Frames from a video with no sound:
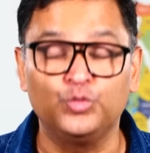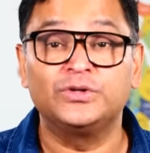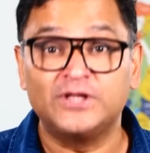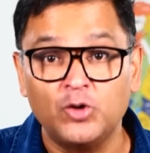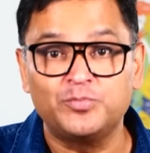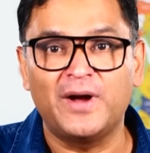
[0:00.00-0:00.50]

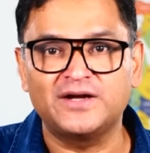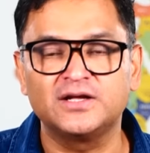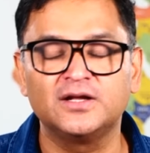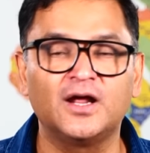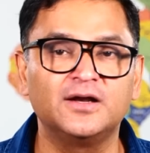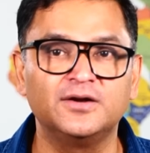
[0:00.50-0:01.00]
Without
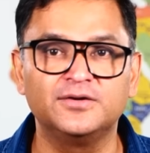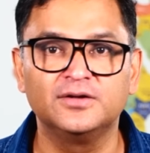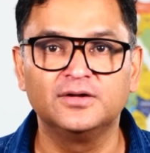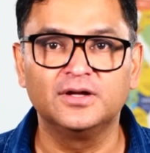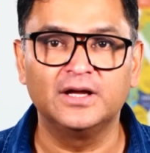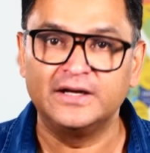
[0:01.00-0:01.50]
batting an eyelid,
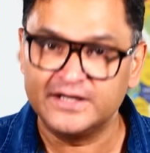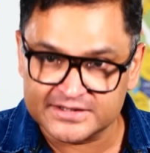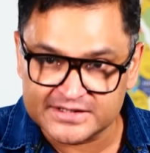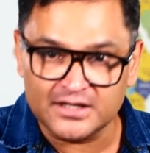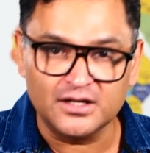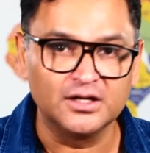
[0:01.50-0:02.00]
India
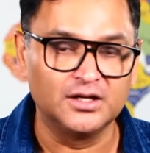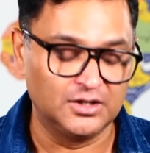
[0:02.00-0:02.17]
said,